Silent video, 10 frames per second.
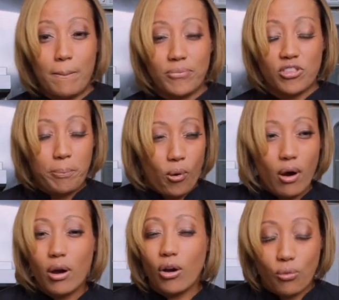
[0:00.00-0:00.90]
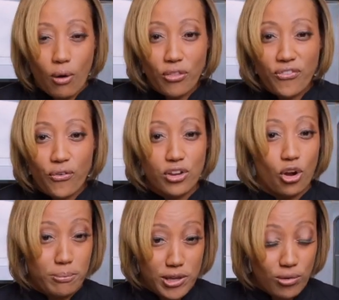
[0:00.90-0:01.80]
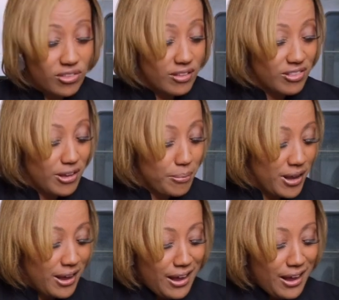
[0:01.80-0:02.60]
support or growth for your immune system.